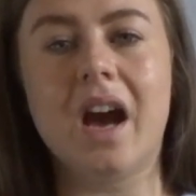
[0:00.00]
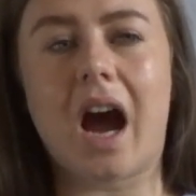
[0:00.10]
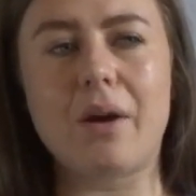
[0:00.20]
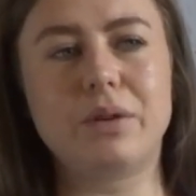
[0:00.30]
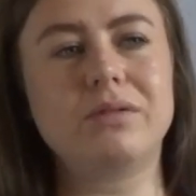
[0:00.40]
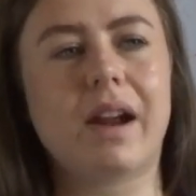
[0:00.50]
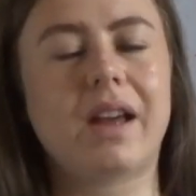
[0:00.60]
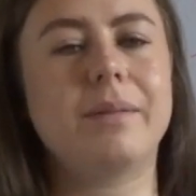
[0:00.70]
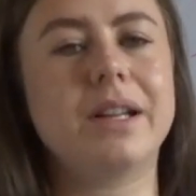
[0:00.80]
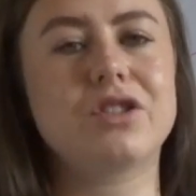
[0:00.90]
I wouldn't
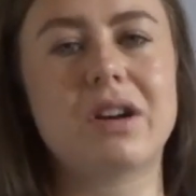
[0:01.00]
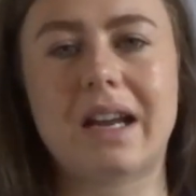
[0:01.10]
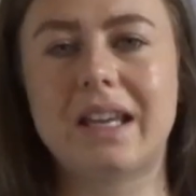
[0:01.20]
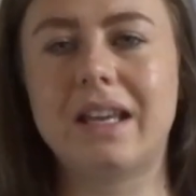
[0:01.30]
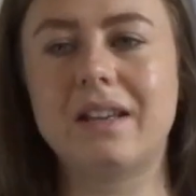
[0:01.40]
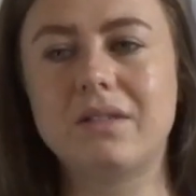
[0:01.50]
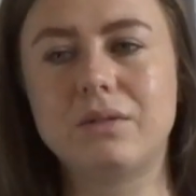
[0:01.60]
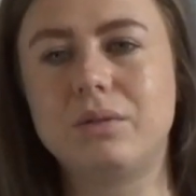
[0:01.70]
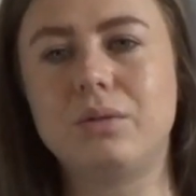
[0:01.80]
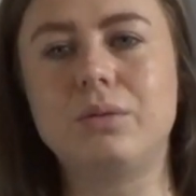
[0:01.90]
recommend tracking
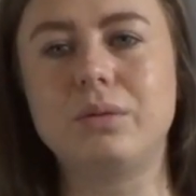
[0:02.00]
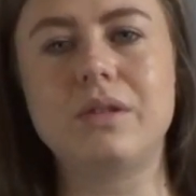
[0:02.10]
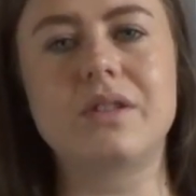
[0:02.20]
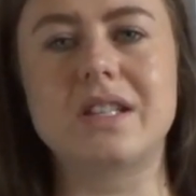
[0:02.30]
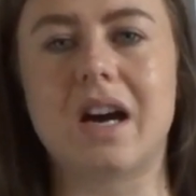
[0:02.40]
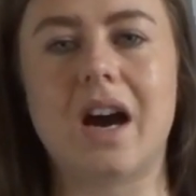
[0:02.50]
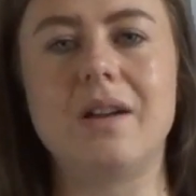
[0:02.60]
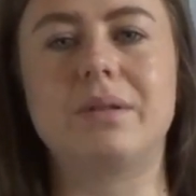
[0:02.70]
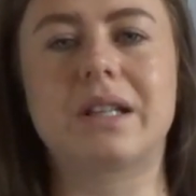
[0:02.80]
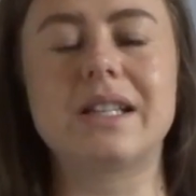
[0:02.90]
all the
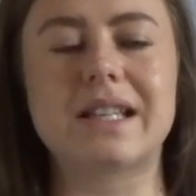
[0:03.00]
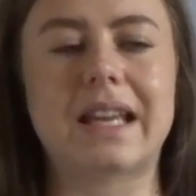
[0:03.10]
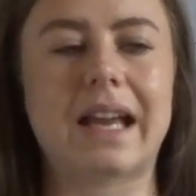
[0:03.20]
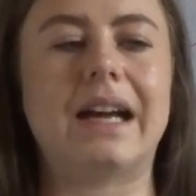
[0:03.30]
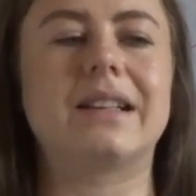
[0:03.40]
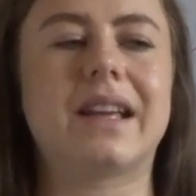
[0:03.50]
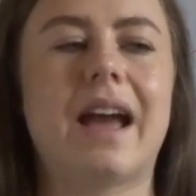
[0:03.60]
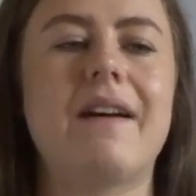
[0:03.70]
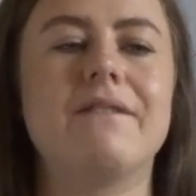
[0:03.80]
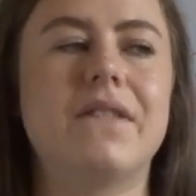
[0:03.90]
time because it can
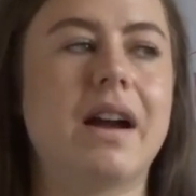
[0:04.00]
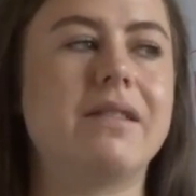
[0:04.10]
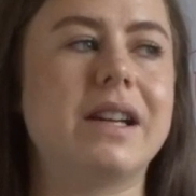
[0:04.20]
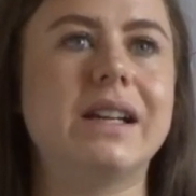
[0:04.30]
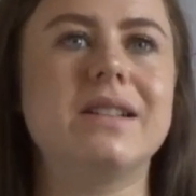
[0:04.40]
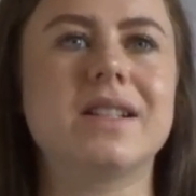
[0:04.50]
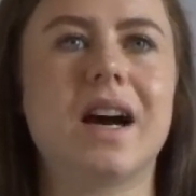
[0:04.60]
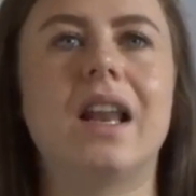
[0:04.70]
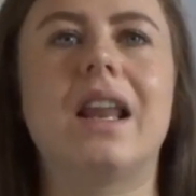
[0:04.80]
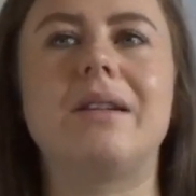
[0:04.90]
get very
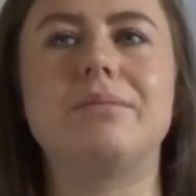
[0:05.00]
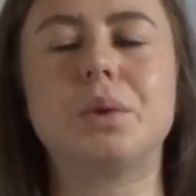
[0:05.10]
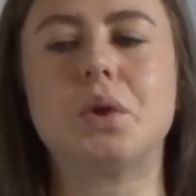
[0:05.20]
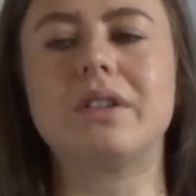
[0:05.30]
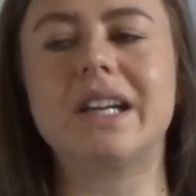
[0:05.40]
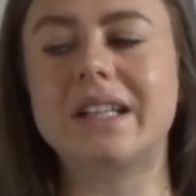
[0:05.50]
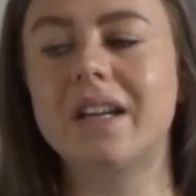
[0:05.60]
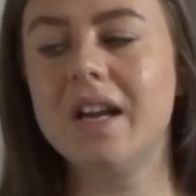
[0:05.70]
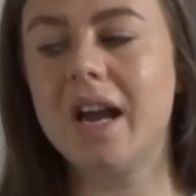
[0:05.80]
dull and boring.